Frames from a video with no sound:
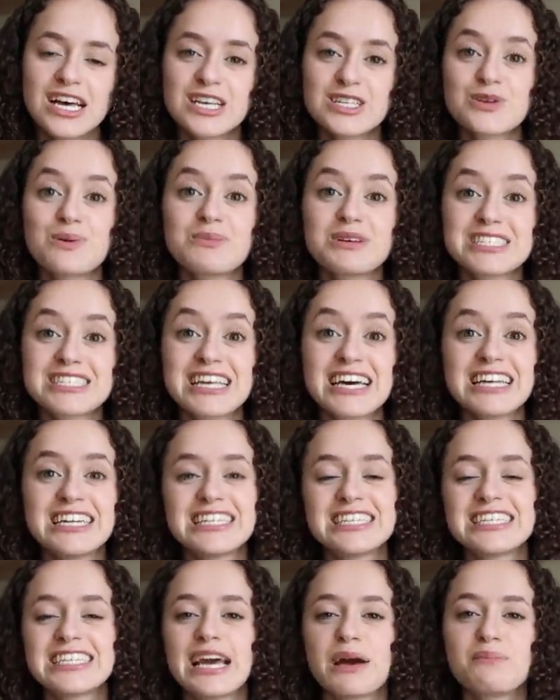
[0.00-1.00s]
so I'm
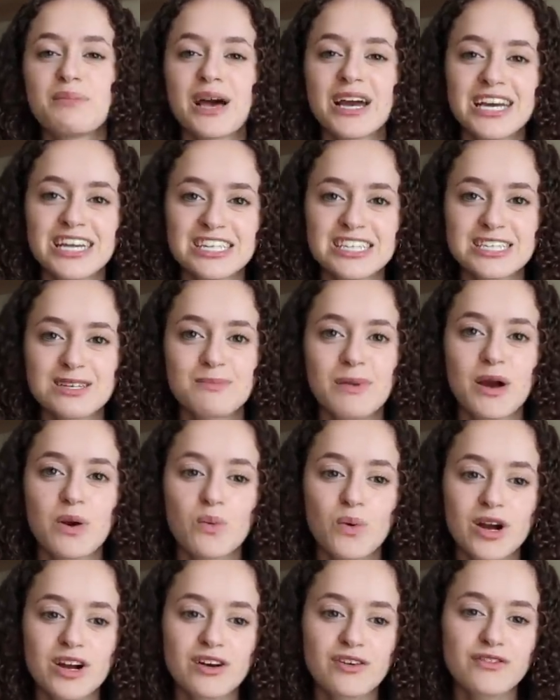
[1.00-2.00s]
excited to get back into my
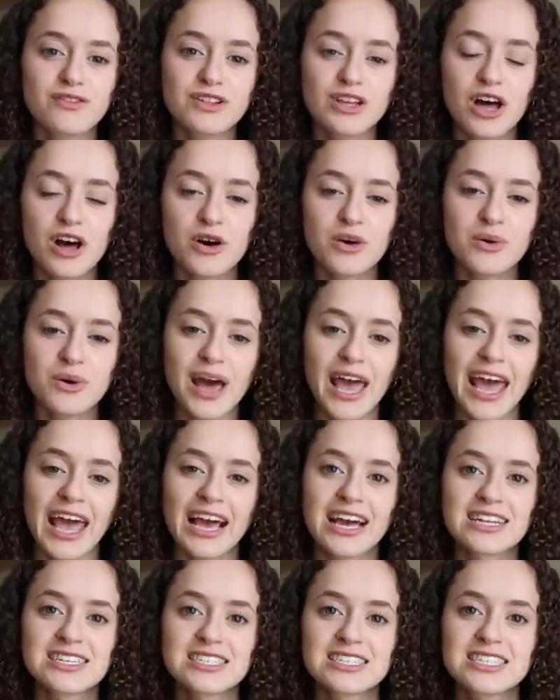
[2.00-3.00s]
workflow
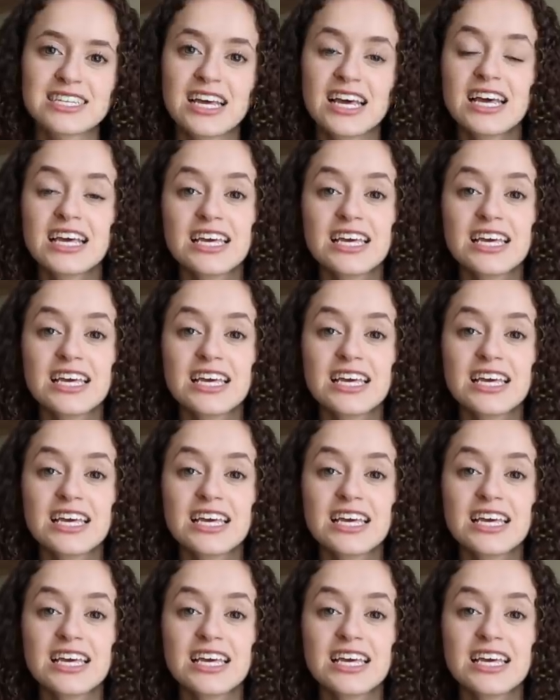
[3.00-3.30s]
and